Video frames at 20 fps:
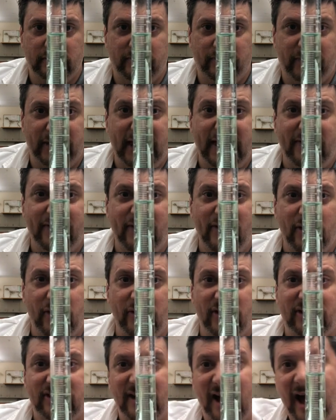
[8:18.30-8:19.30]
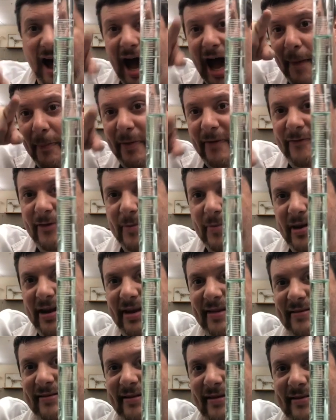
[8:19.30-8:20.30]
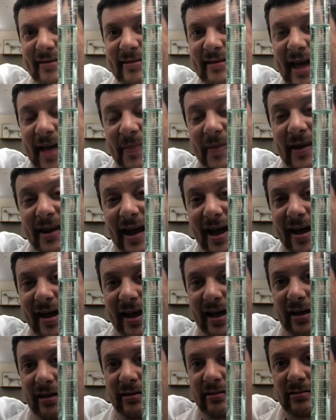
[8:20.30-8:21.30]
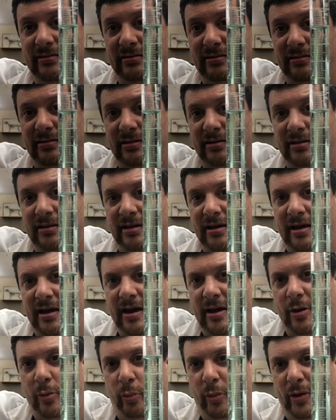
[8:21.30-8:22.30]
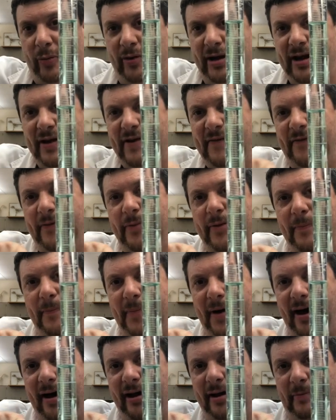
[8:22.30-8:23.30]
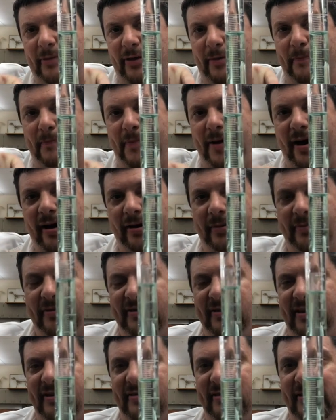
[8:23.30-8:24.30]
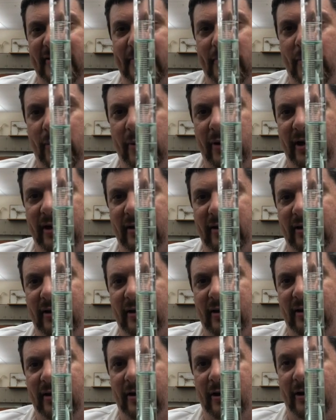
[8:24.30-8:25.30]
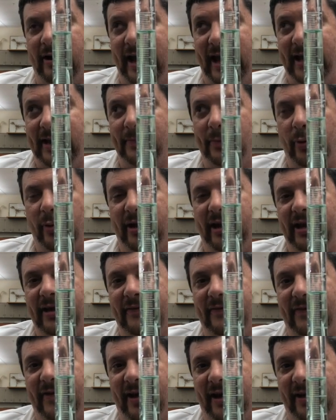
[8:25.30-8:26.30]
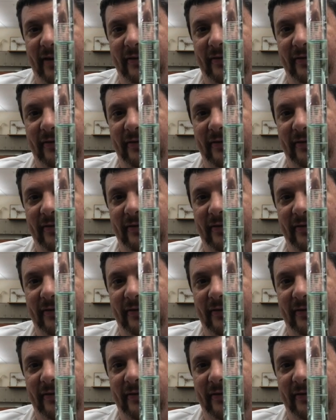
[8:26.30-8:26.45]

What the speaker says: Even though the top of the meniscus is at the 9, we read it from the bottom, and the bottom says it's 8.85.